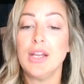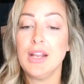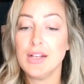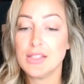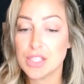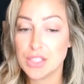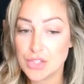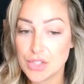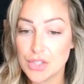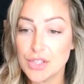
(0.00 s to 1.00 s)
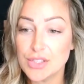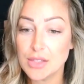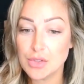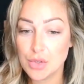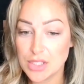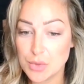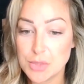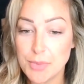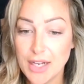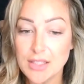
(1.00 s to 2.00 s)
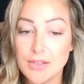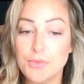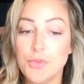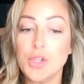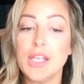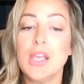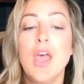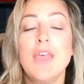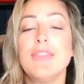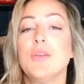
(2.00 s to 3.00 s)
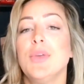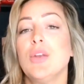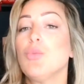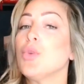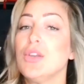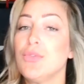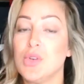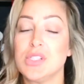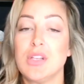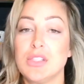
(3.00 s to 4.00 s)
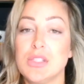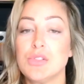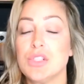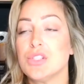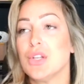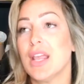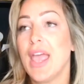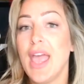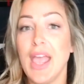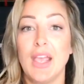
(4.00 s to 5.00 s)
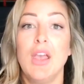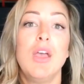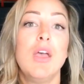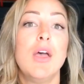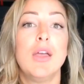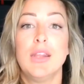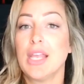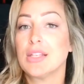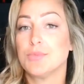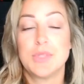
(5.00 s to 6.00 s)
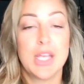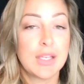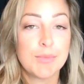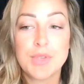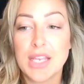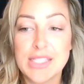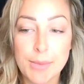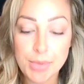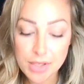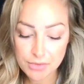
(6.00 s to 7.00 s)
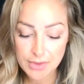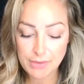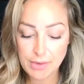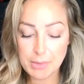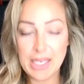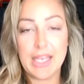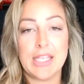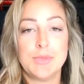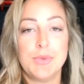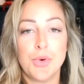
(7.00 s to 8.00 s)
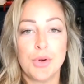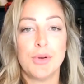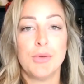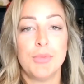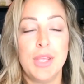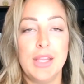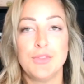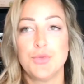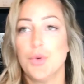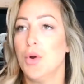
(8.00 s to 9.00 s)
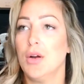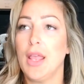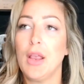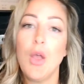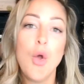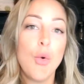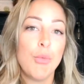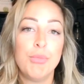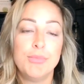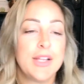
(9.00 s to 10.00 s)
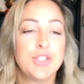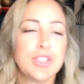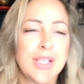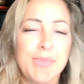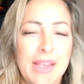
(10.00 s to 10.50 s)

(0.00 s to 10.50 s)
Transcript: our needs, concerns, and do this respectfully, then we can really focus on the solution. So like, hey, like the example of giving me a kiss before he leaves for work, like that's just